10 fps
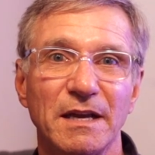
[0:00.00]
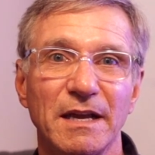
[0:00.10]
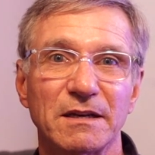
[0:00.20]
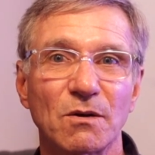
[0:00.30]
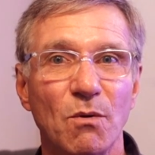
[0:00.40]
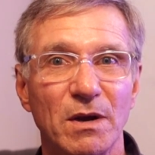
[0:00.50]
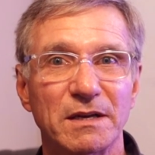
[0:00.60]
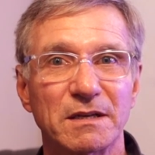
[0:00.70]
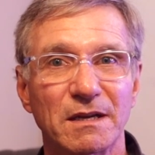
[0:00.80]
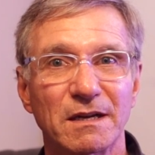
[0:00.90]
and
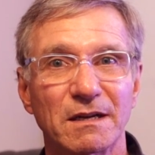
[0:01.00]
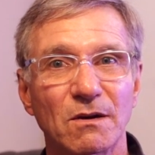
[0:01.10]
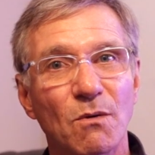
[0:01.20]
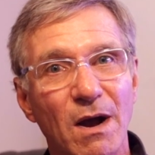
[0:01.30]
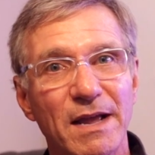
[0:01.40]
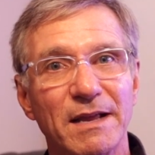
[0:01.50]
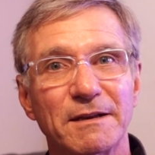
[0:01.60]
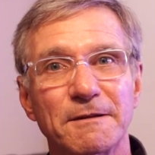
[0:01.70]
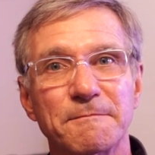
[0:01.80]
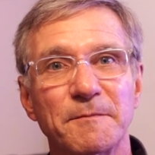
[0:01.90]
quite
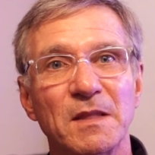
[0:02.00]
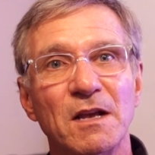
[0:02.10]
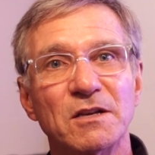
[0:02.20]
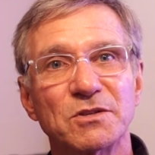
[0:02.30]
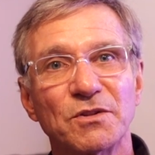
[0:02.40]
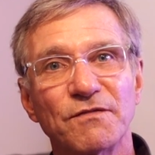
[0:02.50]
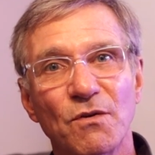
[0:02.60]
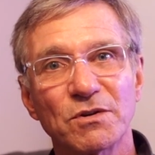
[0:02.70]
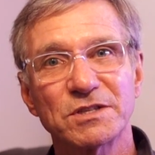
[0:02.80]
quiet. So the 4